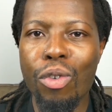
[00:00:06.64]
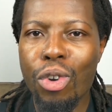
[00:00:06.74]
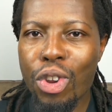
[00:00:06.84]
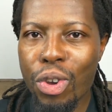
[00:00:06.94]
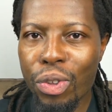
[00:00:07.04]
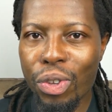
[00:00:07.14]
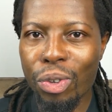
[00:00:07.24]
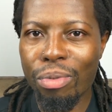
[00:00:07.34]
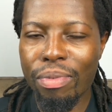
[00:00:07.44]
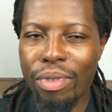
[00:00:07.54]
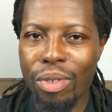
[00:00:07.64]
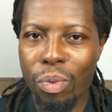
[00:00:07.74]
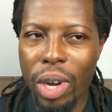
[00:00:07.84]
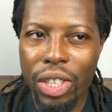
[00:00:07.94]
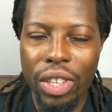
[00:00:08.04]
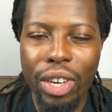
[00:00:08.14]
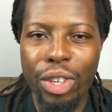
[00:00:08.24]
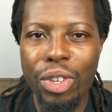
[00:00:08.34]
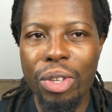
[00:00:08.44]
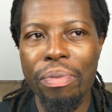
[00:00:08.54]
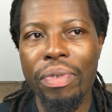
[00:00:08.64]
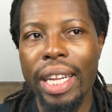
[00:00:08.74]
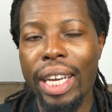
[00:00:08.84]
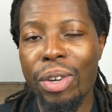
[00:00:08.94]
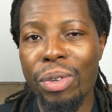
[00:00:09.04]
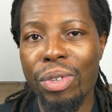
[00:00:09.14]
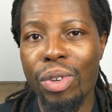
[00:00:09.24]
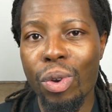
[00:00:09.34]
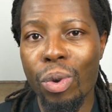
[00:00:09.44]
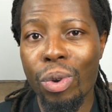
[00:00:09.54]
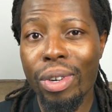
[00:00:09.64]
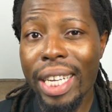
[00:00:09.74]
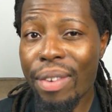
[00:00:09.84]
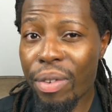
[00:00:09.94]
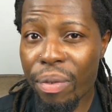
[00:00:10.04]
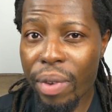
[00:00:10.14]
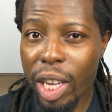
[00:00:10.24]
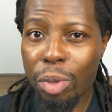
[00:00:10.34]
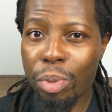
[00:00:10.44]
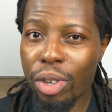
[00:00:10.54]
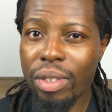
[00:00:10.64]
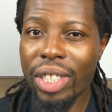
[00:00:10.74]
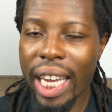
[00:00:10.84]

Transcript: you're on YouTube, you watch a lot of YouTube videos or even Facebook,